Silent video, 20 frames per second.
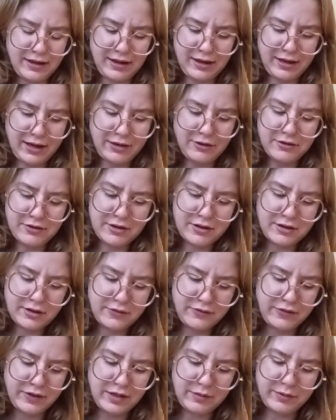I don't know how
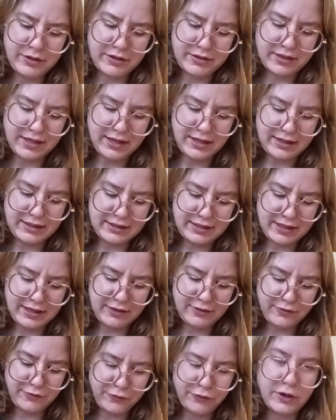I feel about that,
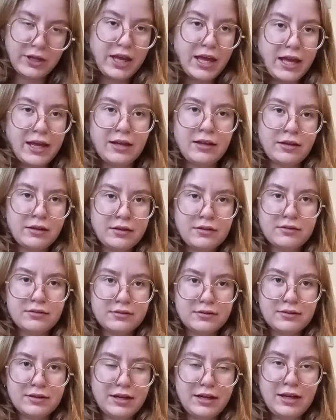like freeing
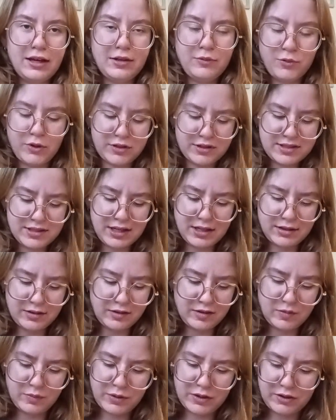in one
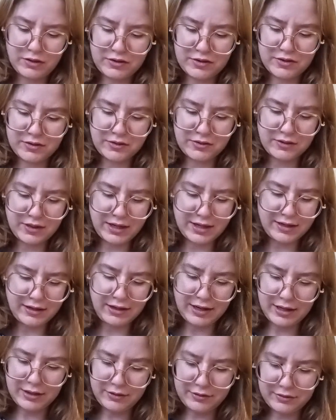sense, but also
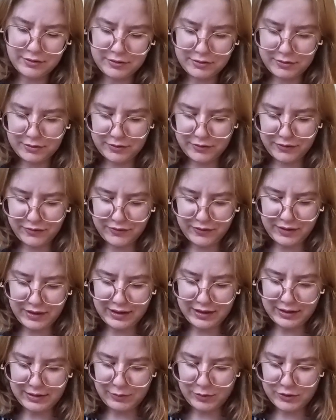I don't know if
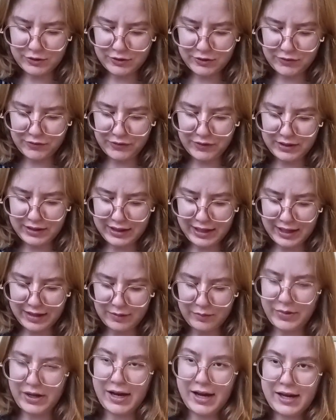I would just feel kind
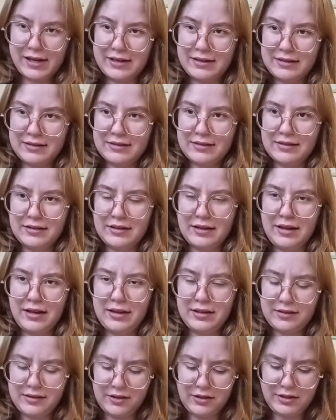of bad.
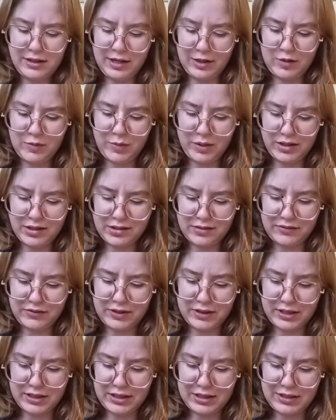It's not an expensive
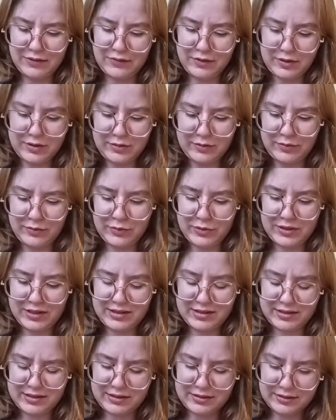yarn even, but
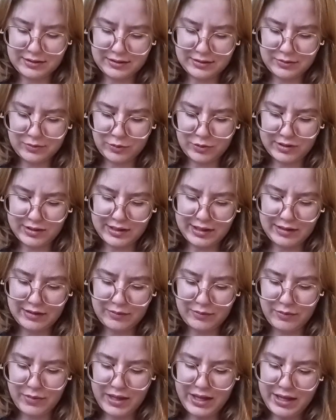still, it was like
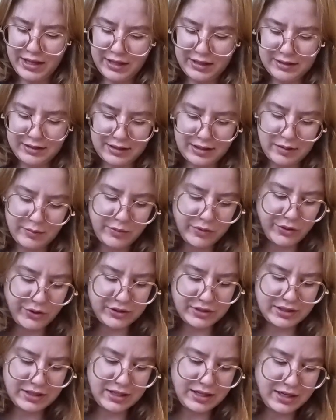made and I
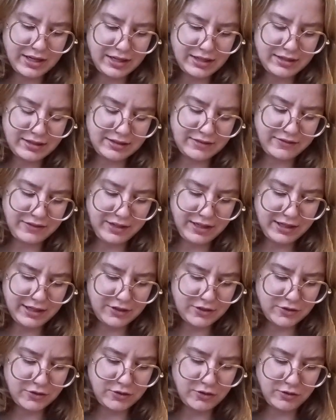bought it, and I feel like I
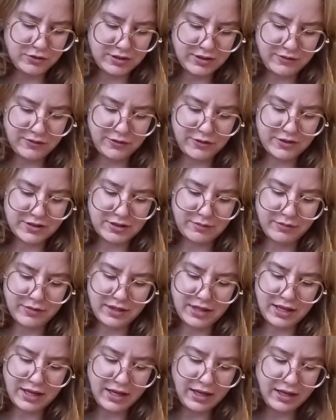should use it for
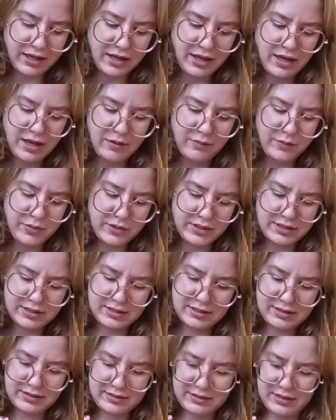something. But
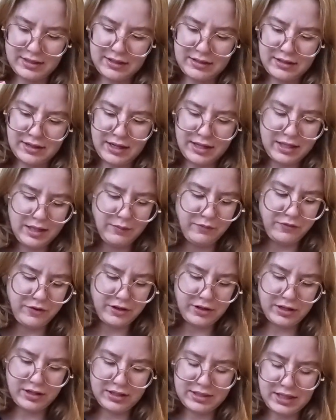yeah, I keep
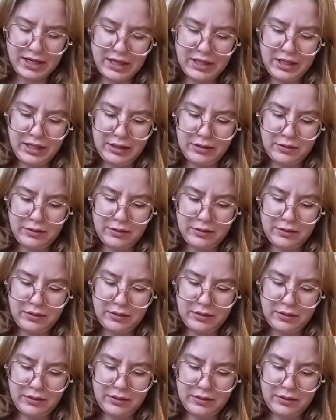very tiny